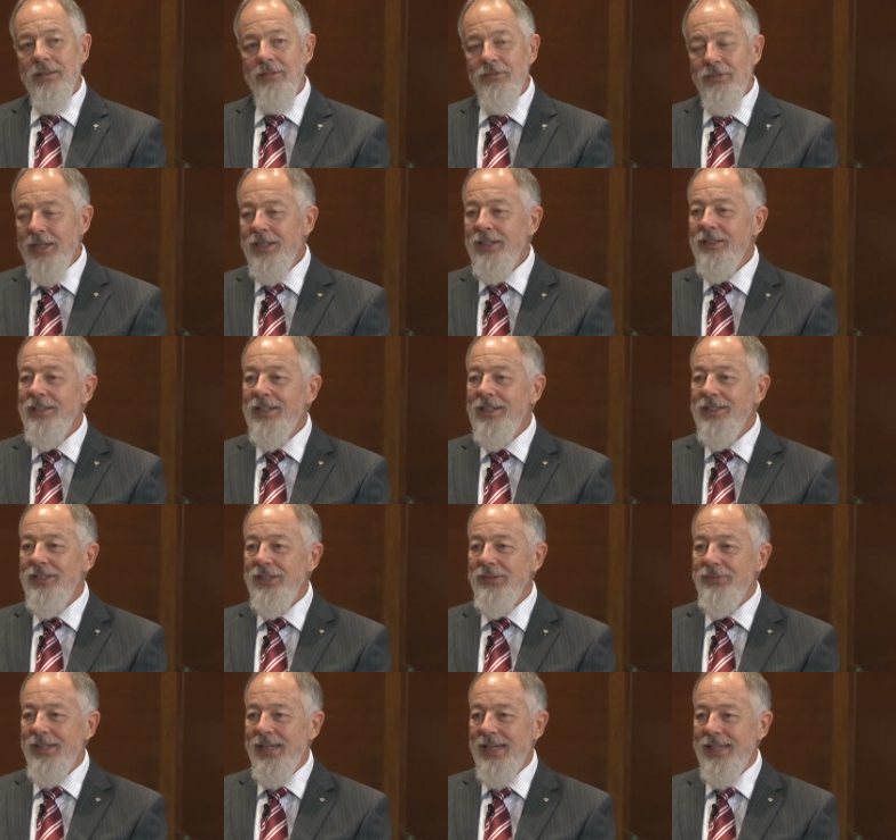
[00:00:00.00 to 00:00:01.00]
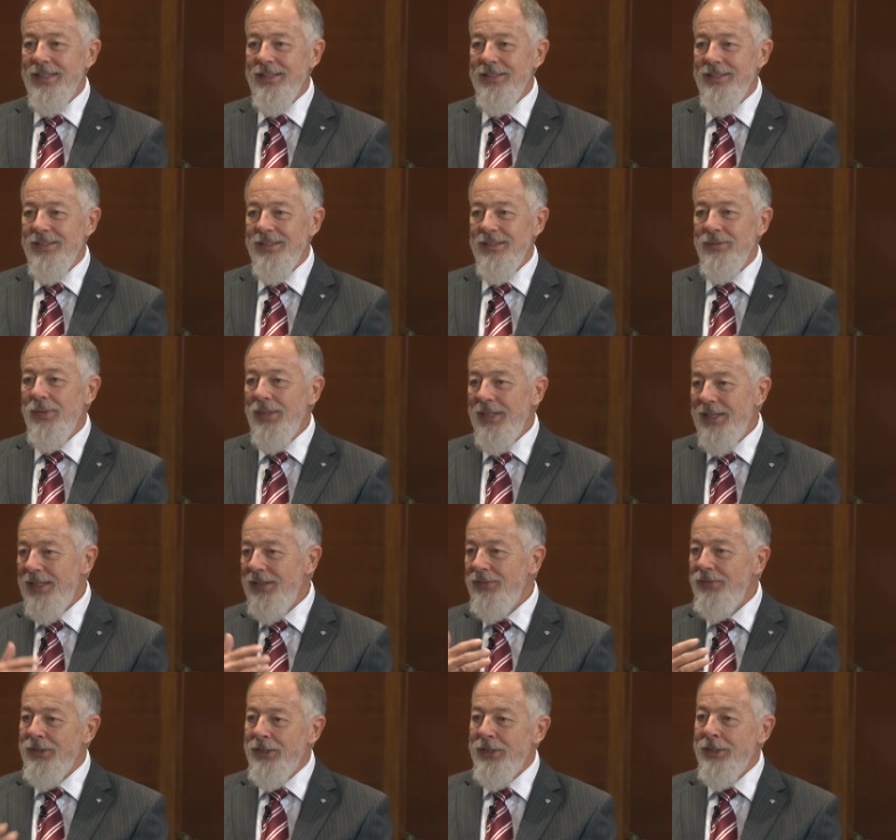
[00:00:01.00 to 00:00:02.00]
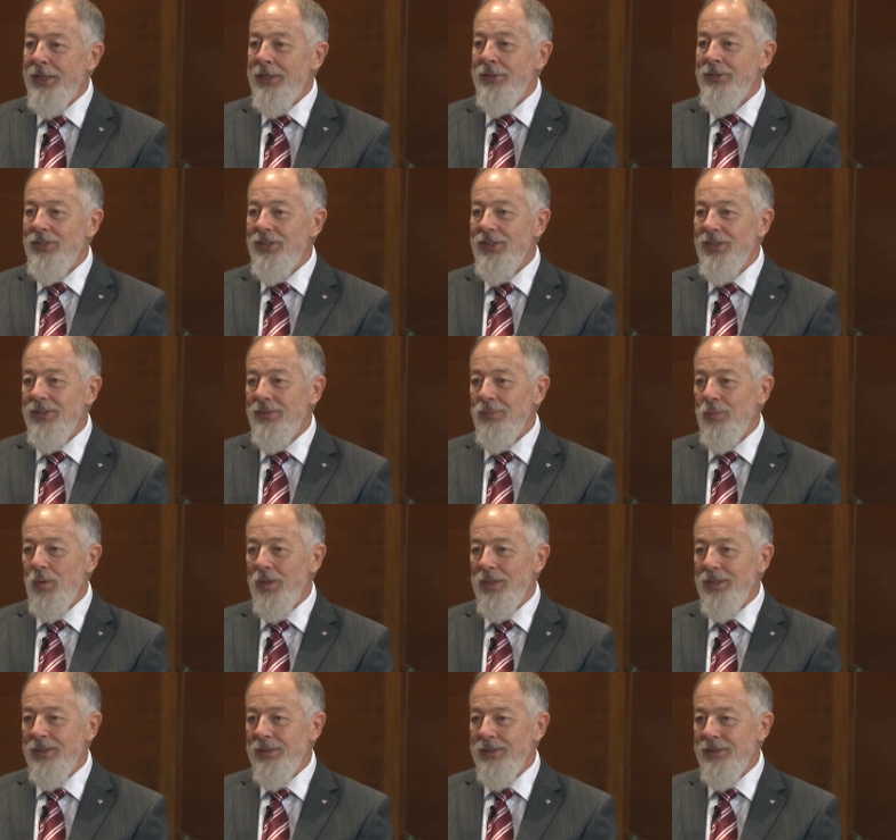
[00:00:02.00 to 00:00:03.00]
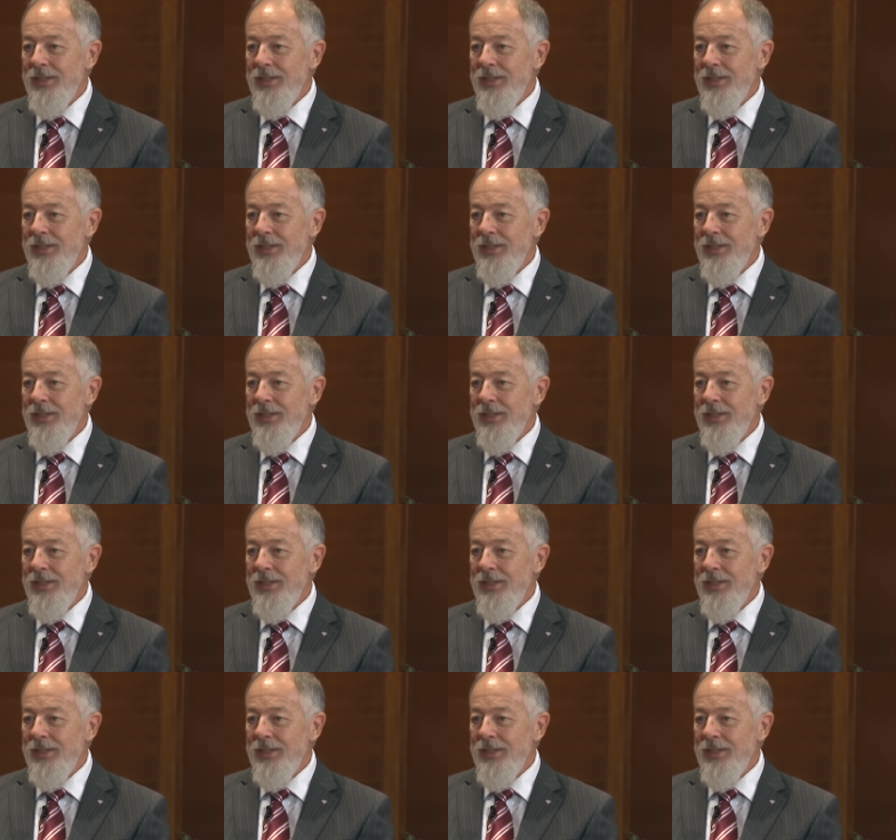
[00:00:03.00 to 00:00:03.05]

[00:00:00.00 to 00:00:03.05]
recognizing reality. We live in an uncertain world.